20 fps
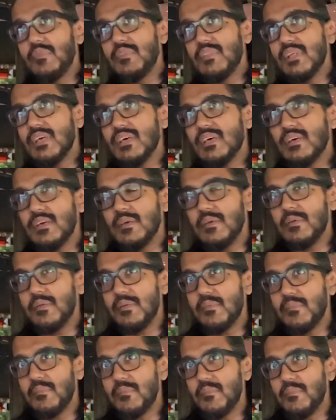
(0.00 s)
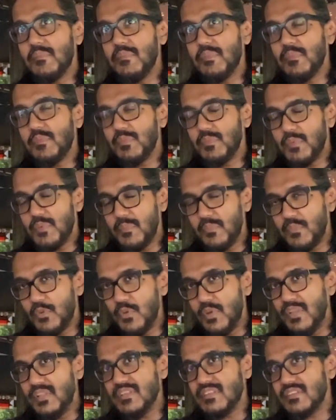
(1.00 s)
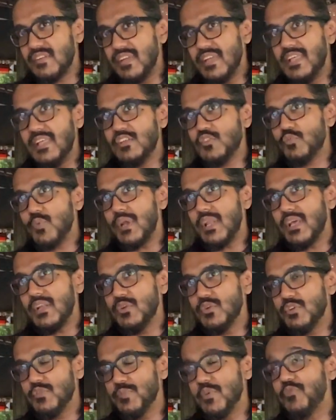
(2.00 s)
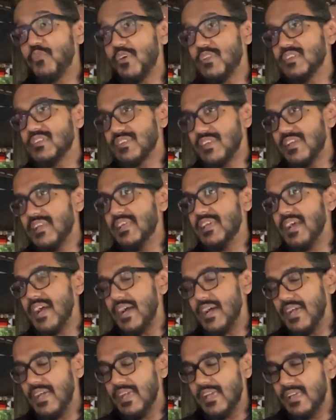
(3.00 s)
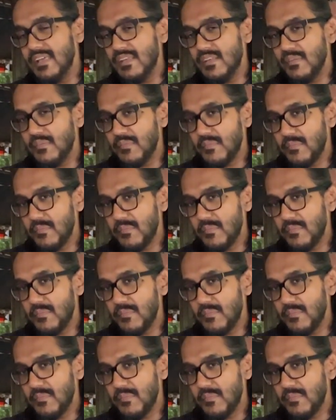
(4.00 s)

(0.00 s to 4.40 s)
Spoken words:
the during the screenings, what I do is before the screening, I